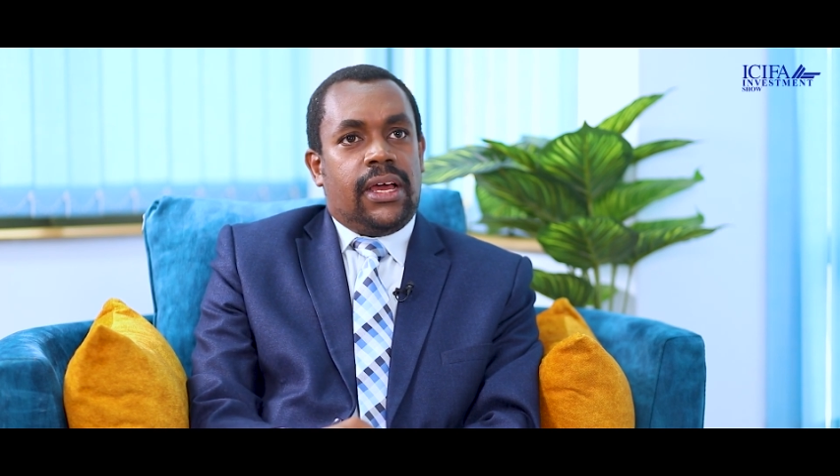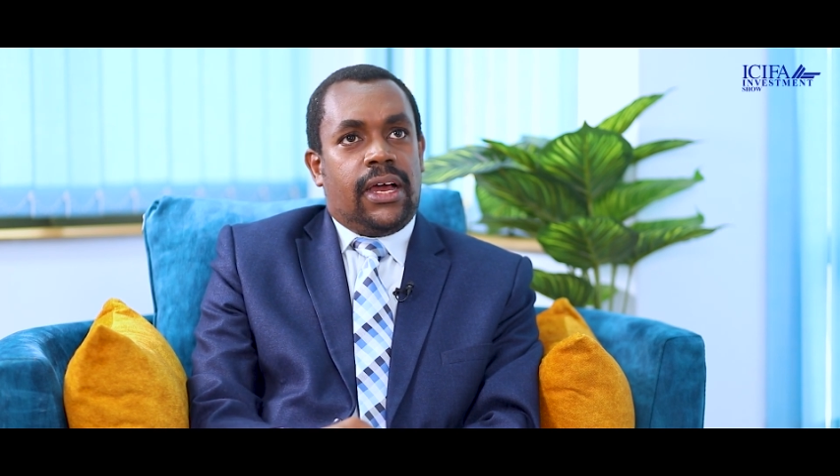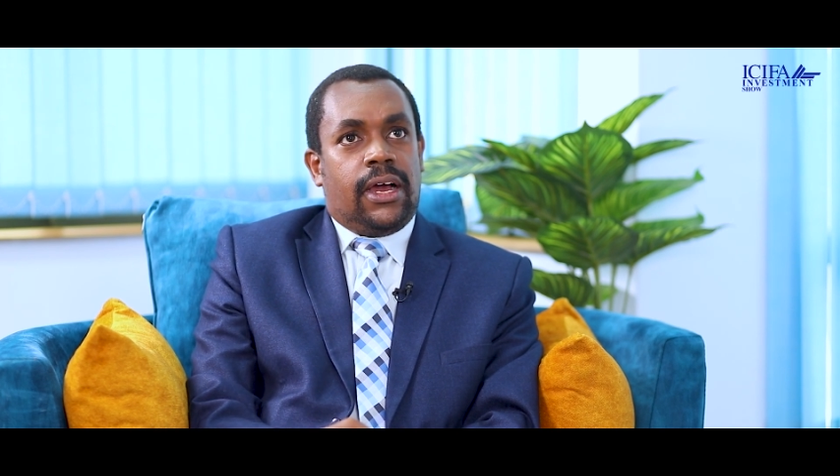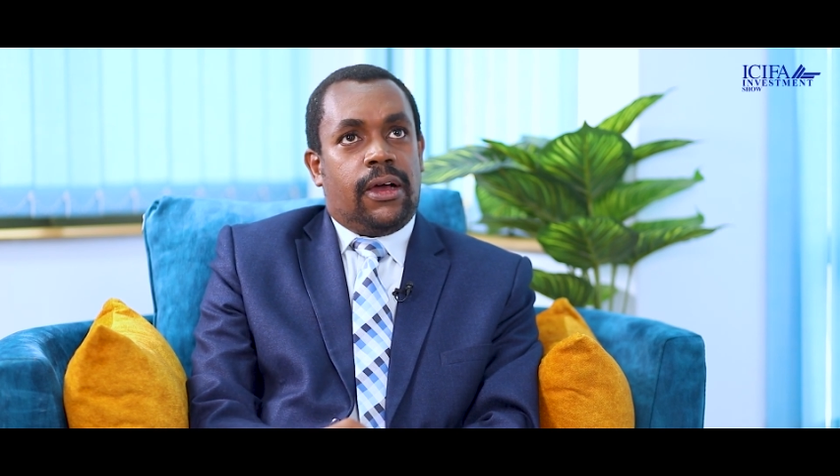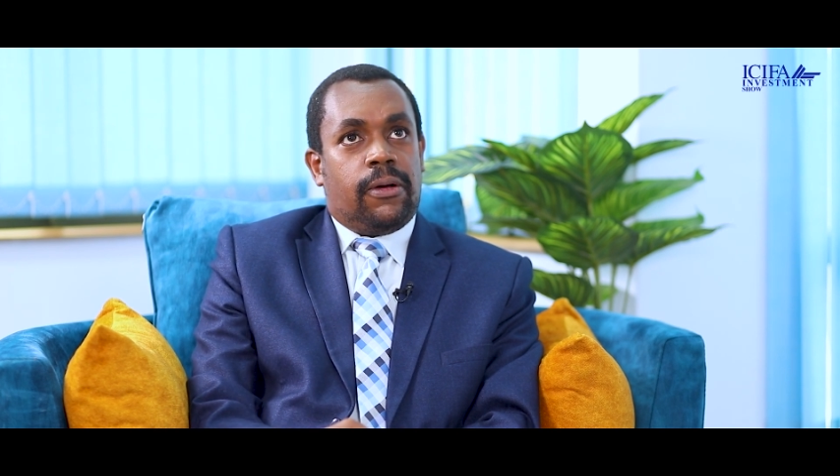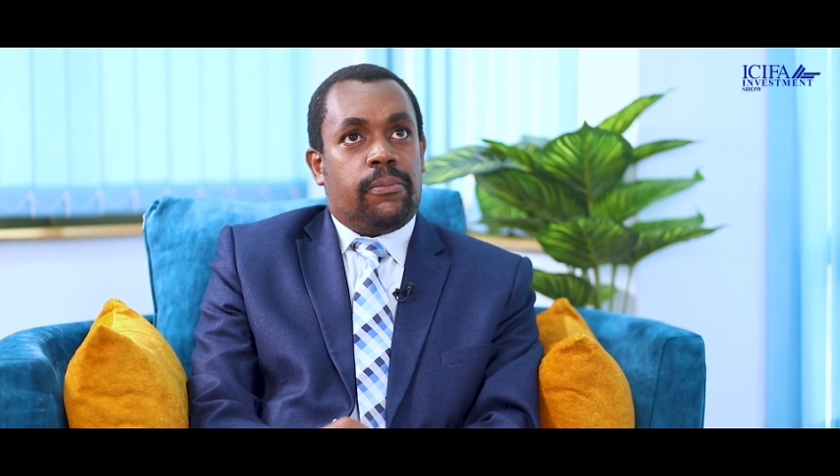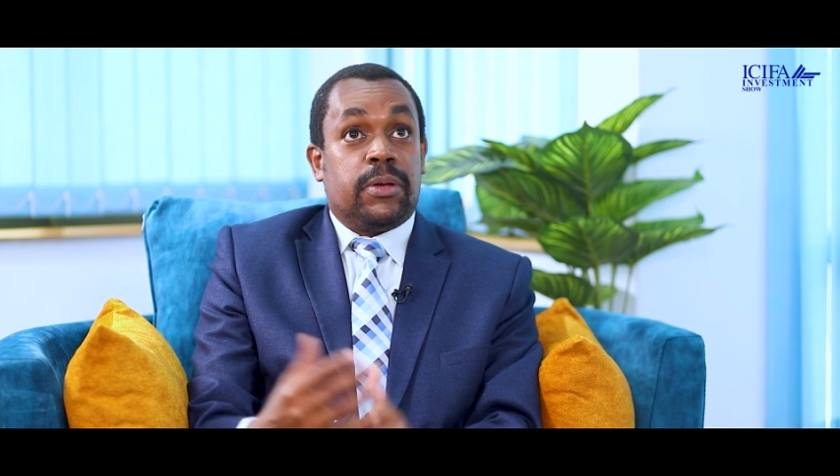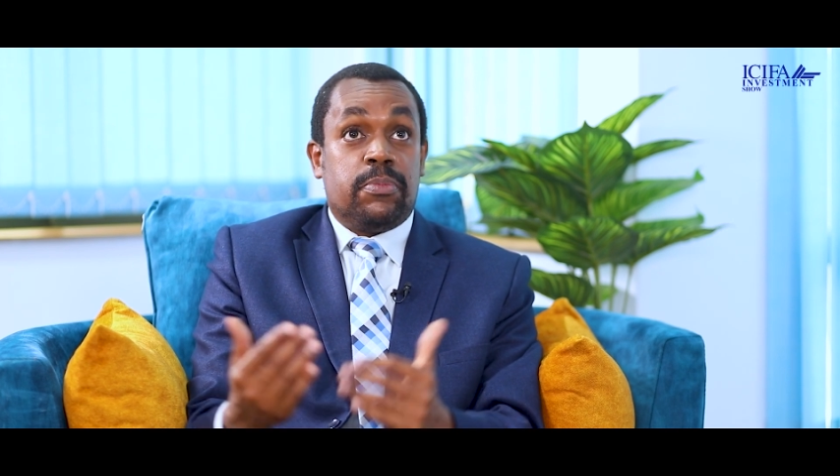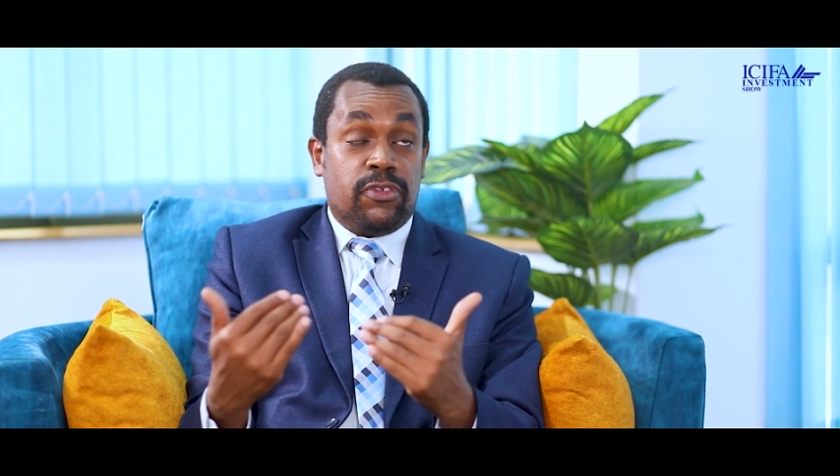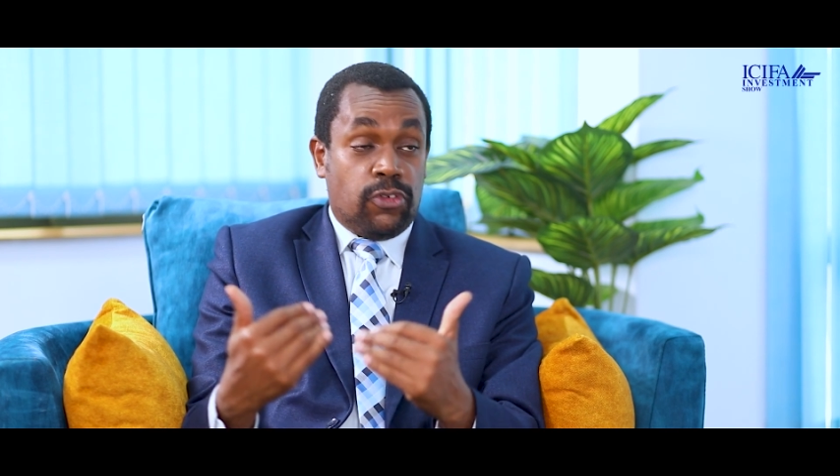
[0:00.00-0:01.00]

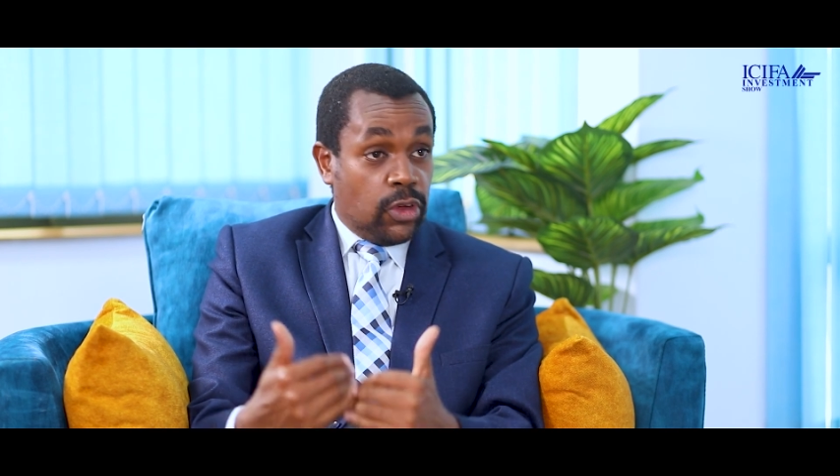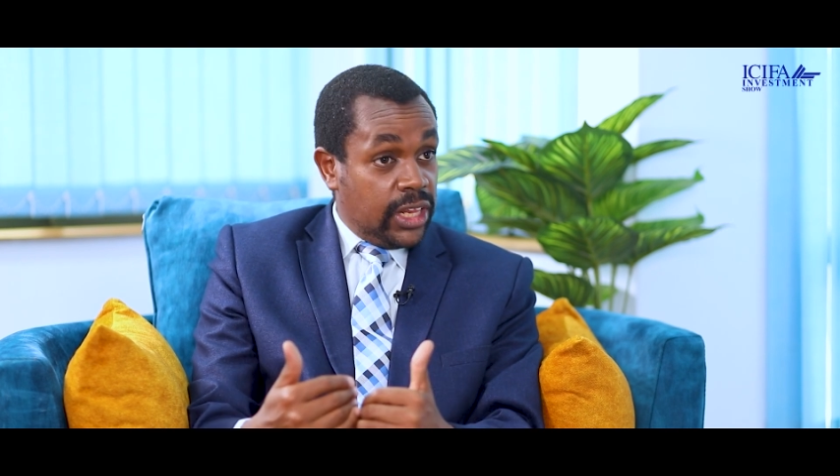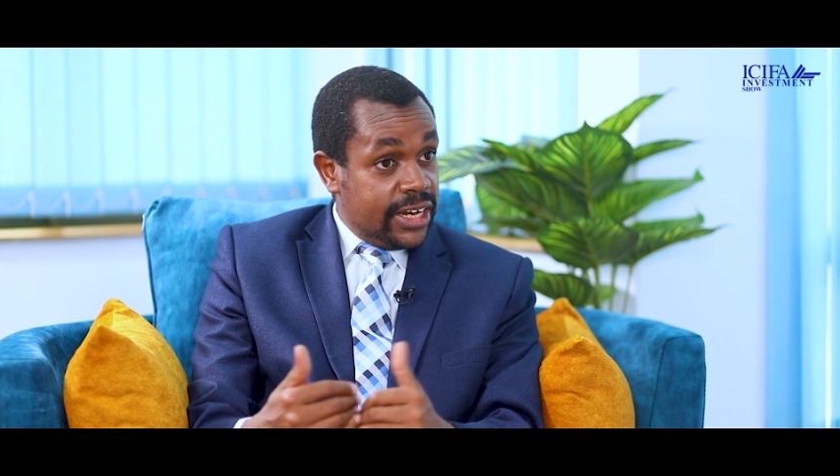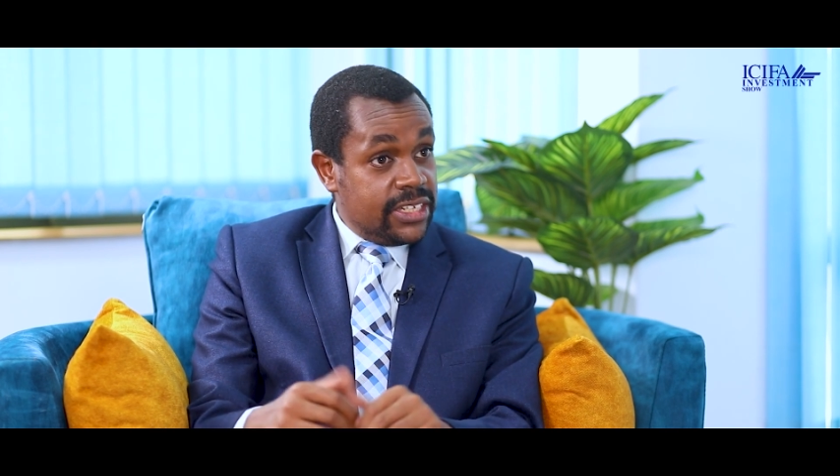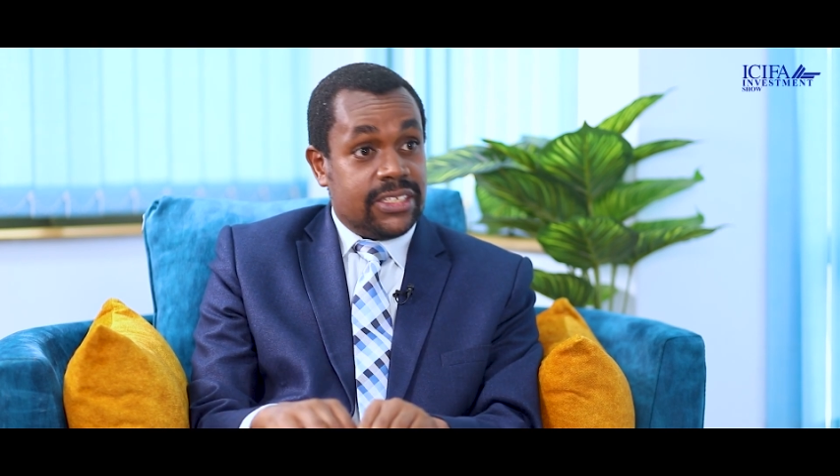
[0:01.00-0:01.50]
But before that,